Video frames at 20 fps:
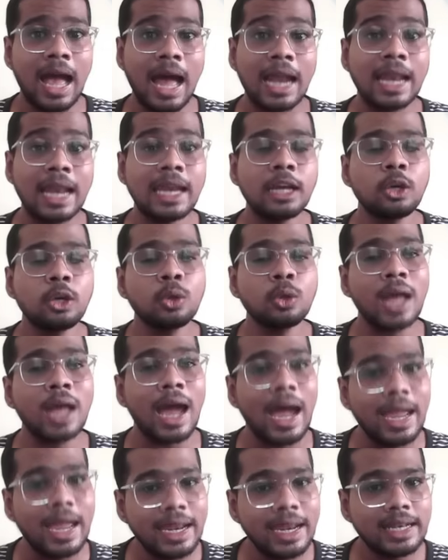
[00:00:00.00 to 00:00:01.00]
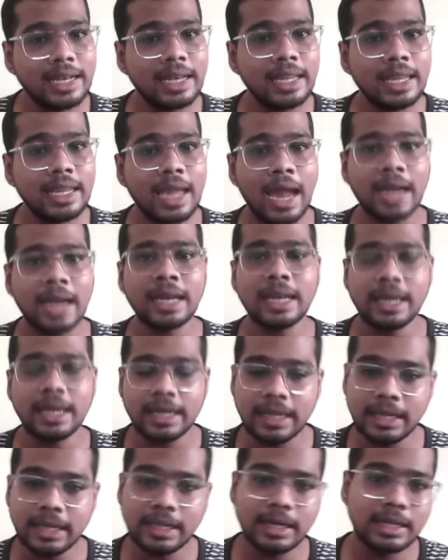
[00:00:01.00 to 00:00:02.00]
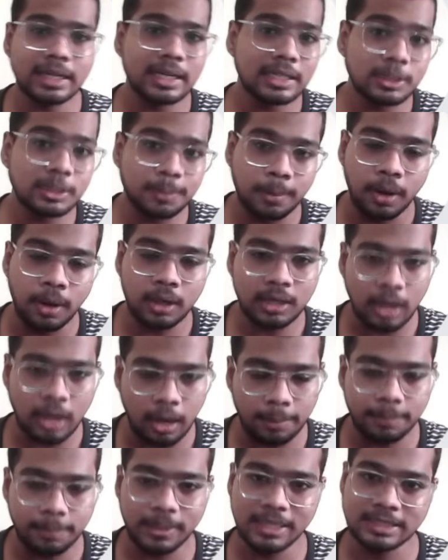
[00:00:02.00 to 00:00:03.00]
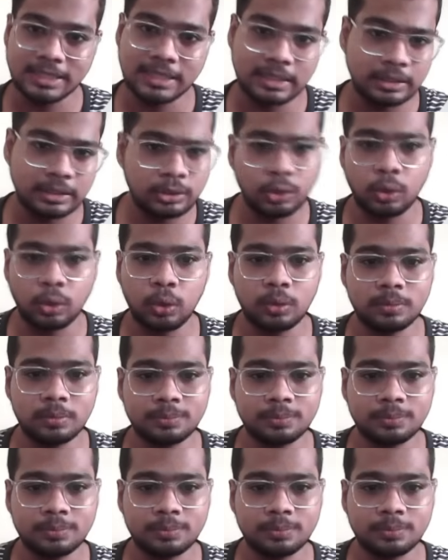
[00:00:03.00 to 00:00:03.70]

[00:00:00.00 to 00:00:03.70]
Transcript: aligned to the IT and integrated smart operations role.